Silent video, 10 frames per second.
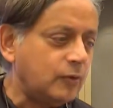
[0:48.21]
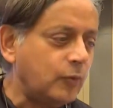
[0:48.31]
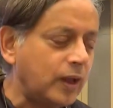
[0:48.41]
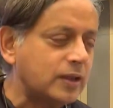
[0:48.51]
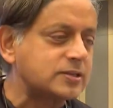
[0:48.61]

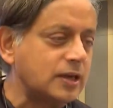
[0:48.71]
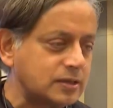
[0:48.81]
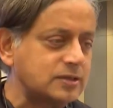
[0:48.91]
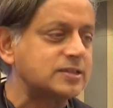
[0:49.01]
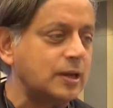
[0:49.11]
where
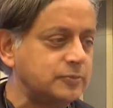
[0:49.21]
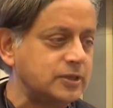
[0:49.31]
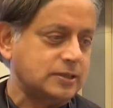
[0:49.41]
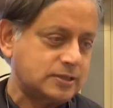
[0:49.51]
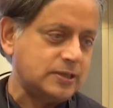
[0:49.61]
certain
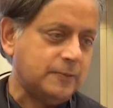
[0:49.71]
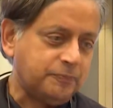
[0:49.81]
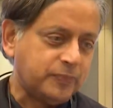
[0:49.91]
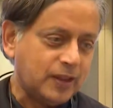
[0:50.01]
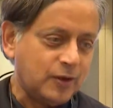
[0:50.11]
subjects
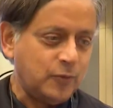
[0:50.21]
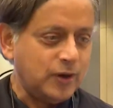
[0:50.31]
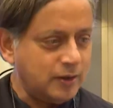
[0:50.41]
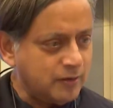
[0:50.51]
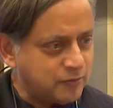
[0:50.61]

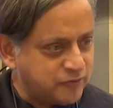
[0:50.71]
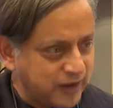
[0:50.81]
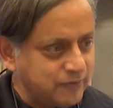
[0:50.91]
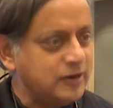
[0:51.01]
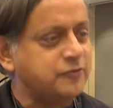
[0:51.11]
were
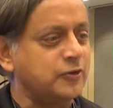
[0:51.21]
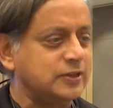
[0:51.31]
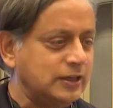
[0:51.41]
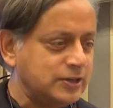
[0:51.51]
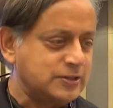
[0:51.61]
favored for
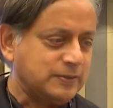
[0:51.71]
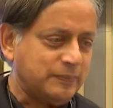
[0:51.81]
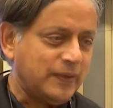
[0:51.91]
deletion